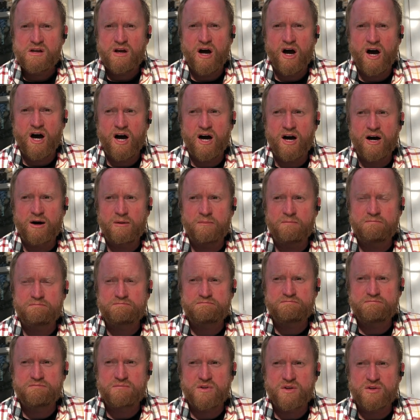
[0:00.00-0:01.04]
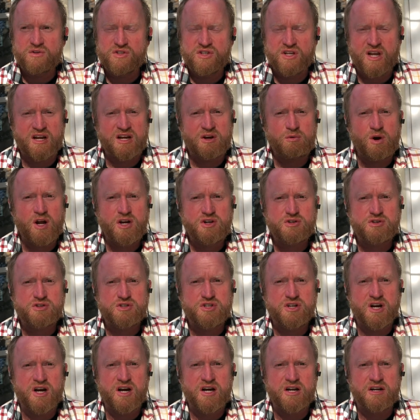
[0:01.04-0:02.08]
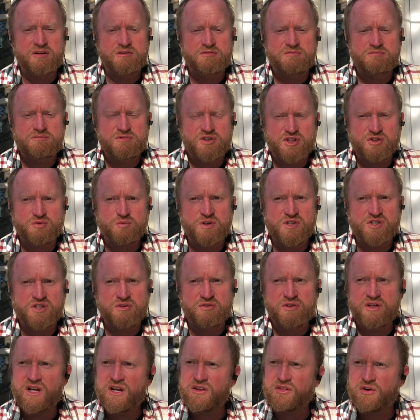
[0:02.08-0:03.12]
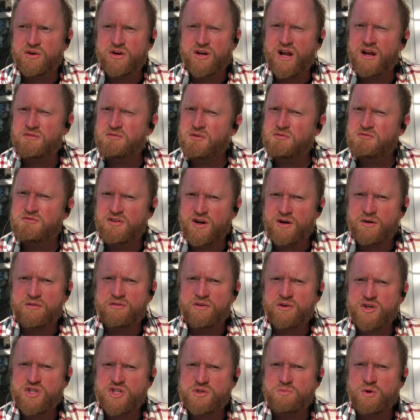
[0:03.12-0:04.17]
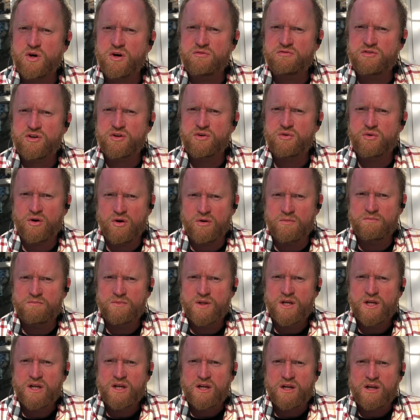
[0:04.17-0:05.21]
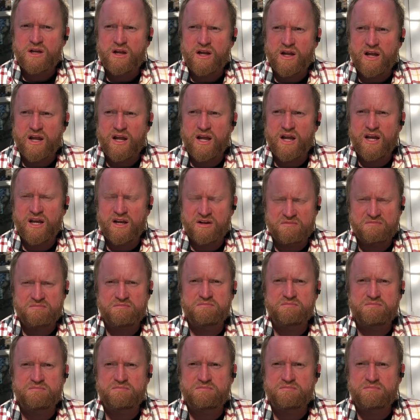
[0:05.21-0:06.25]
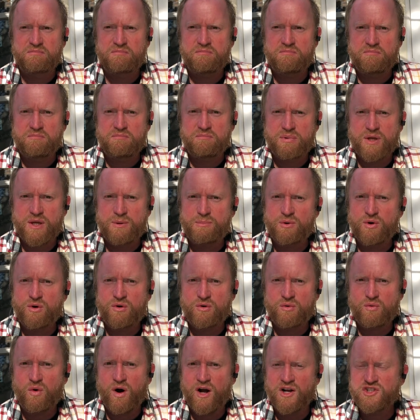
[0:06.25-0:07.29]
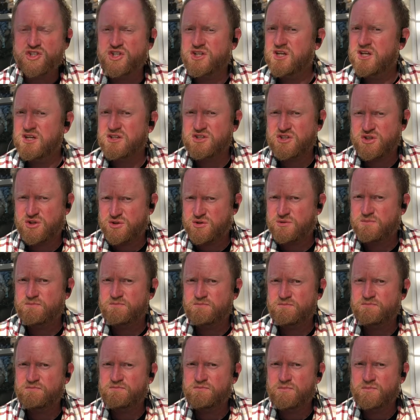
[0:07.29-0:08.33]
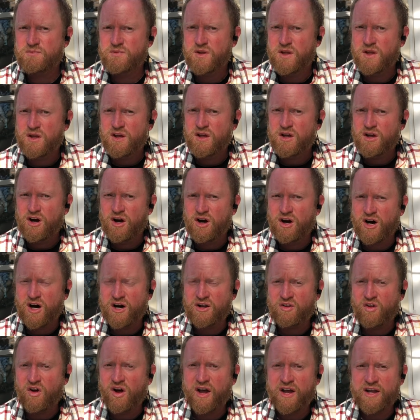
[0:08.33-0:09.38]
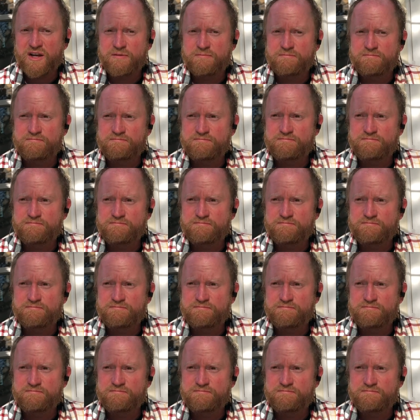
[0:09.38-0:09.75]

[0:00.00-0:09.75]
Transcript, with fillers: Kenny Rogers died just recently, and they're going to have a very, very small funeral, and people watching it online.